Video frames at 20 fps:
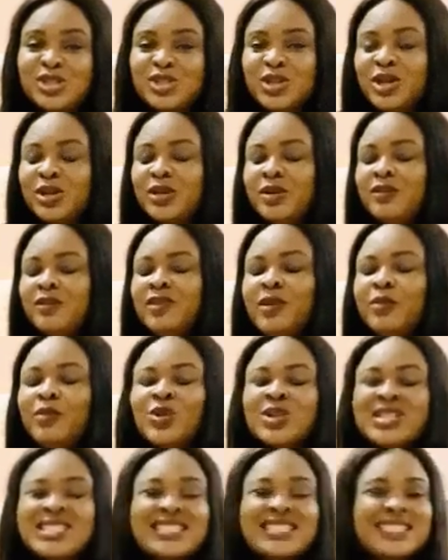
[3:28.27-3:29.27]
to join
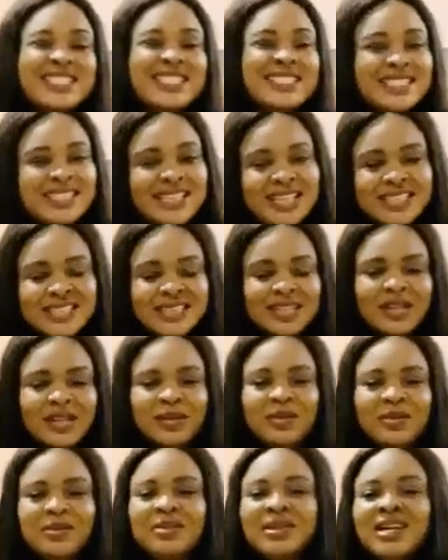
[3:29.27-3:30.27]
Oriflame was 6 years
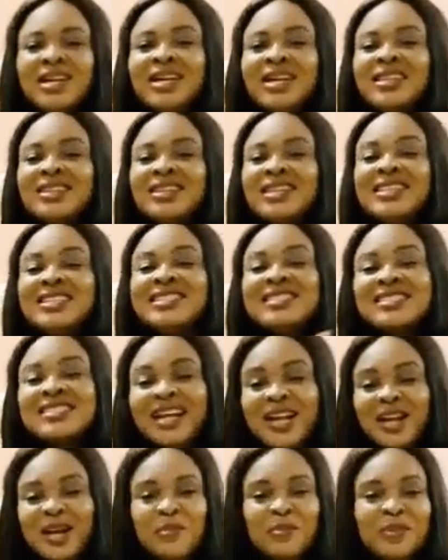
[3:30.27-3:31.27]
ago. The
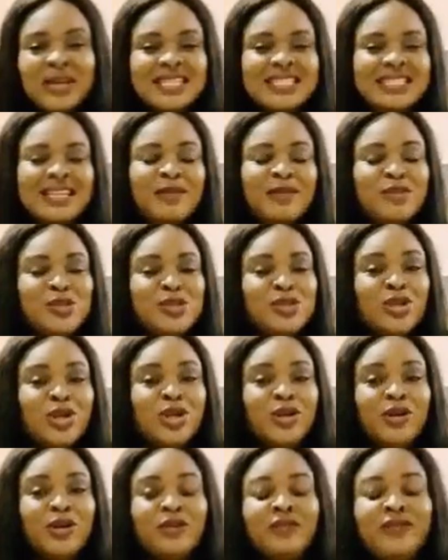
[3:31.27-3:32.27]
second best time to
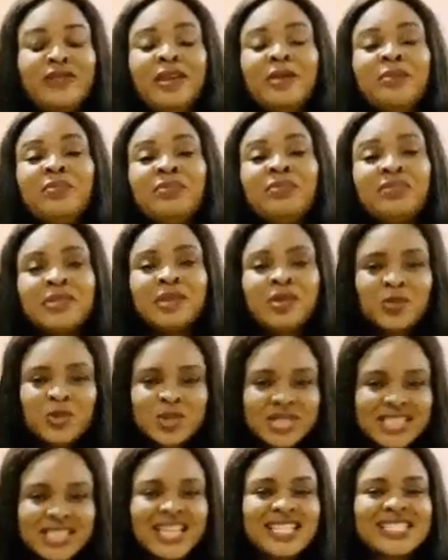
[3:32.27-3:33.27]
join Oriflame was
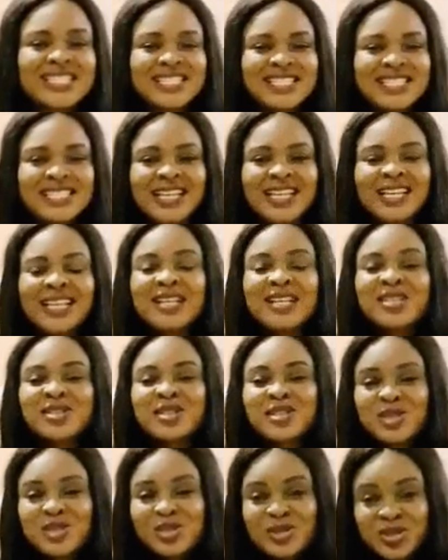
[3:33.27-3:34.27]
yesterday.
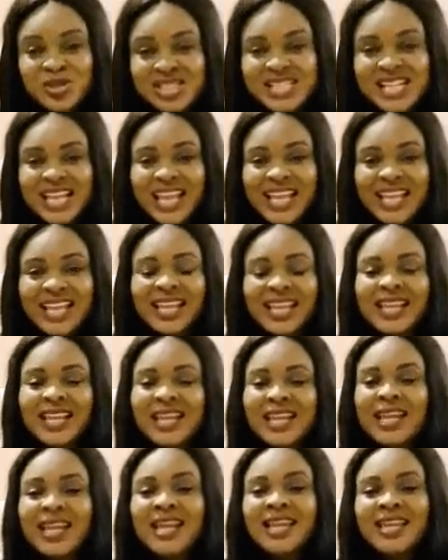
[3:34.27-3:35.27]
So today,
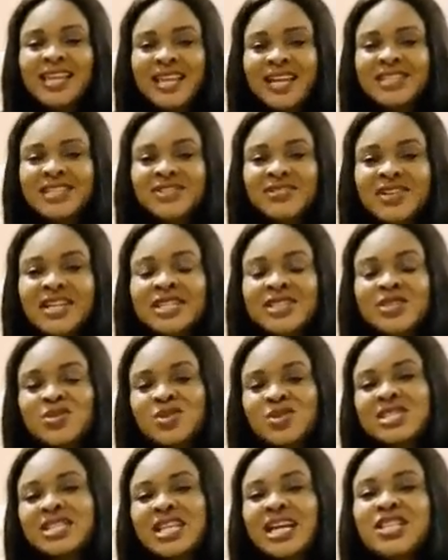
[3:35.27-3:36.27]
get ready to
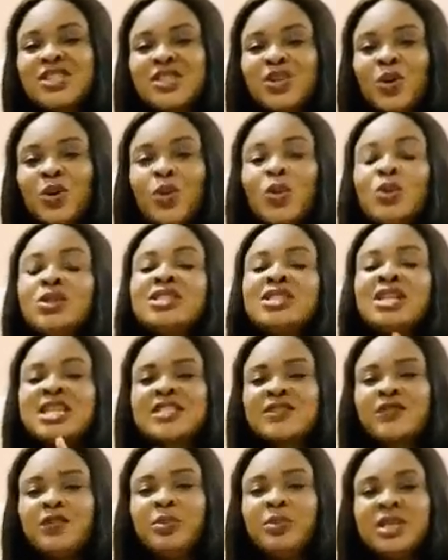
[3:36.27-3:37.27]
start your own
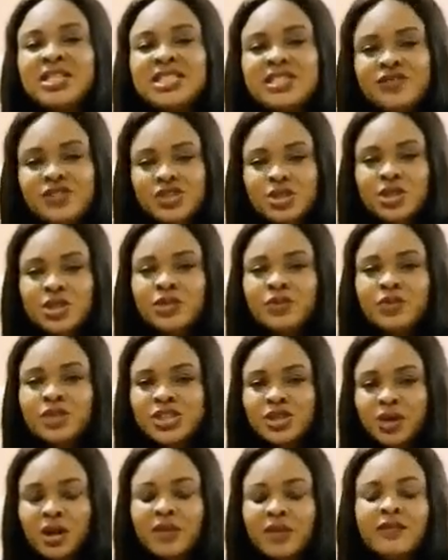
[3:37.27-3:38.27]
transformative journey
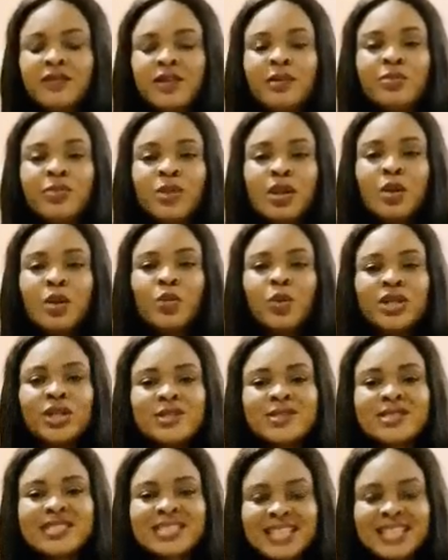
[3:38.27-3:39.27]
with Oriflame. When
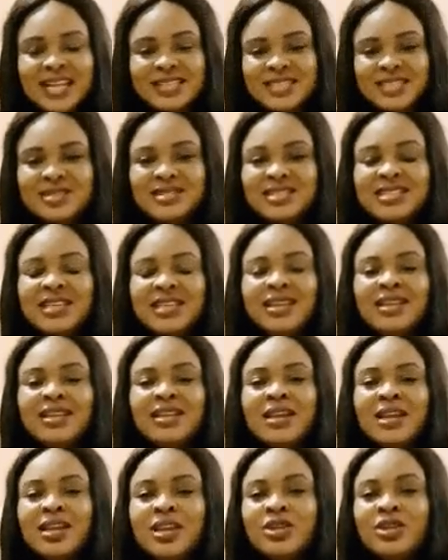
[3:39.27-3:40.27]
you start today,
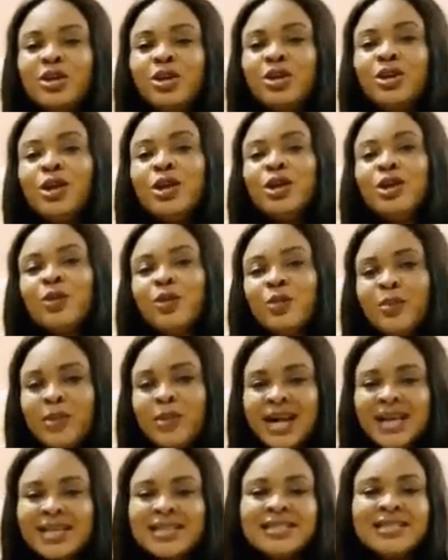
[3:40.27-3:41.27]
you're going to look
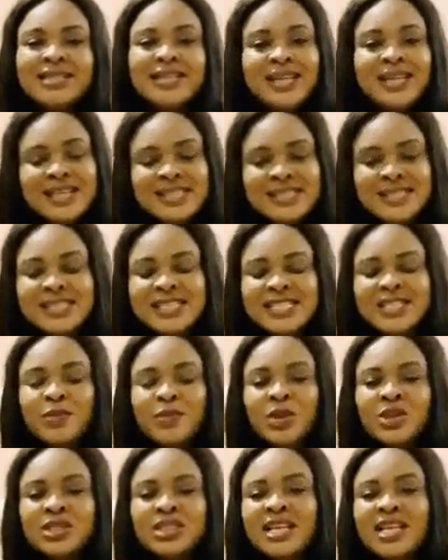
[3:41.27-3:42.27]
back in the next 6
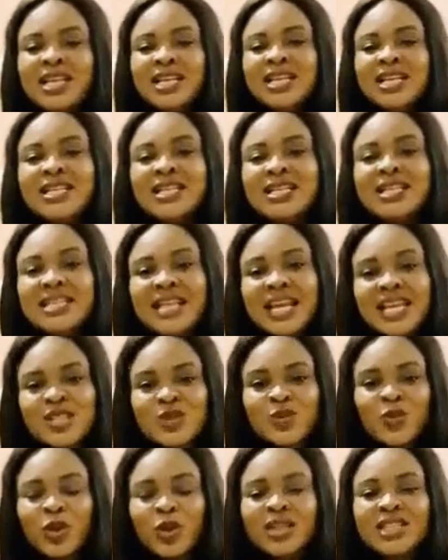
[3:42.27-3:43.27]
months, in the
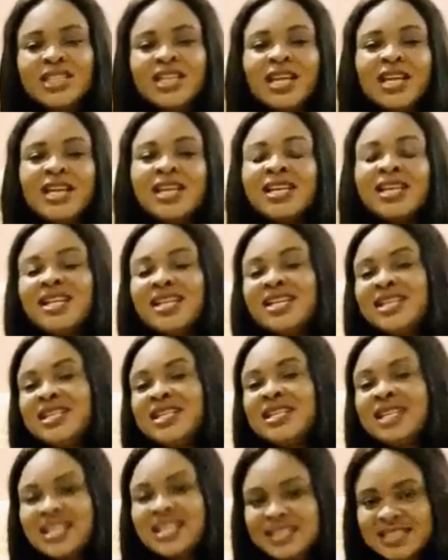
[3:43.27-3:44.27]
next 1 year, in the
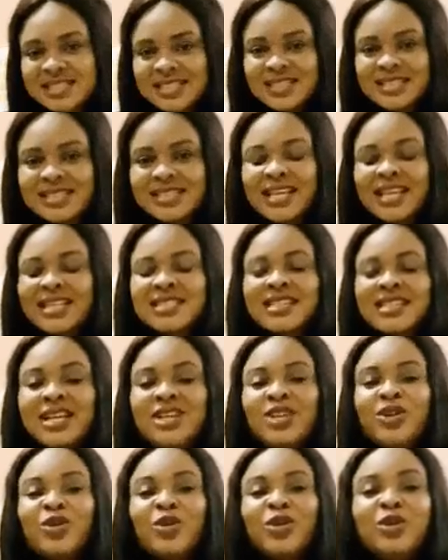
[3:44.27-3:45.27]
next 6 years,
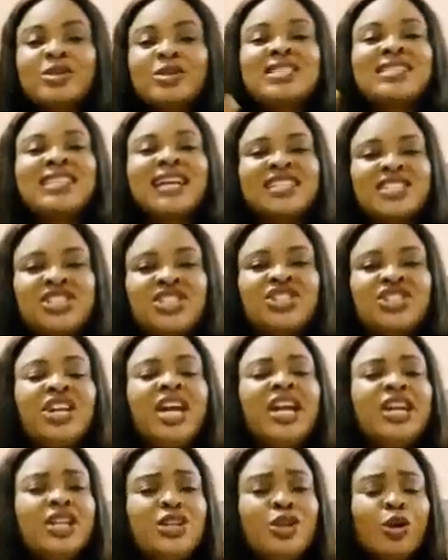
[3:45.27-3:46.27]
and you're going to start
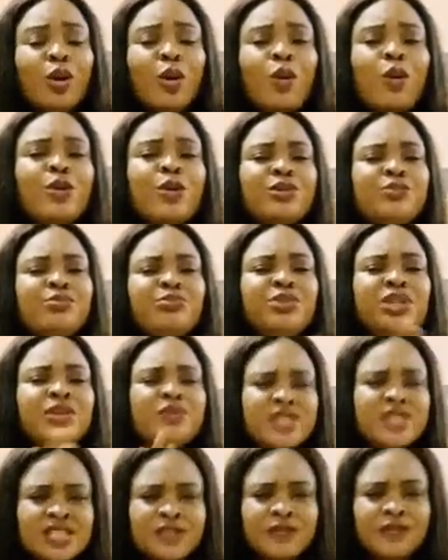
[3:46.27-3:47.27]
sharing your own
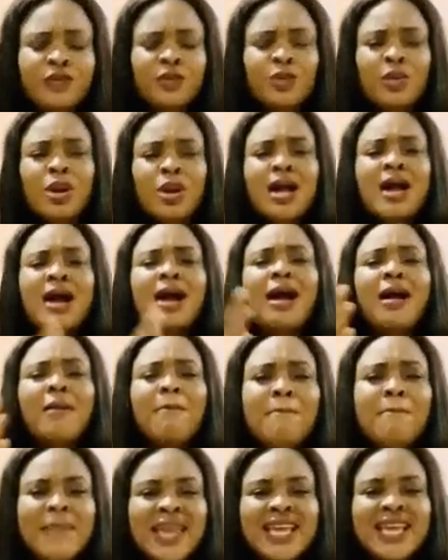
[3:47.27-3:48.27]
beautiful,
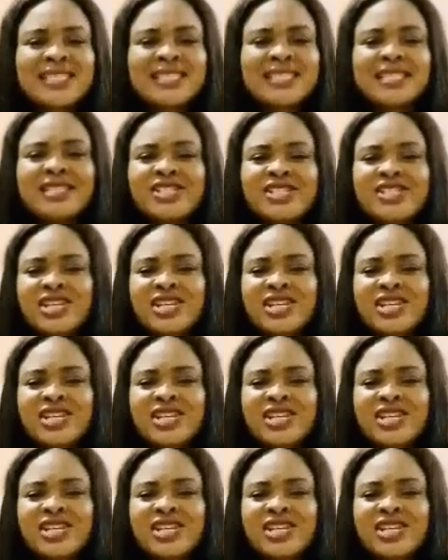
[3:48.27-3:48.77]
amazing,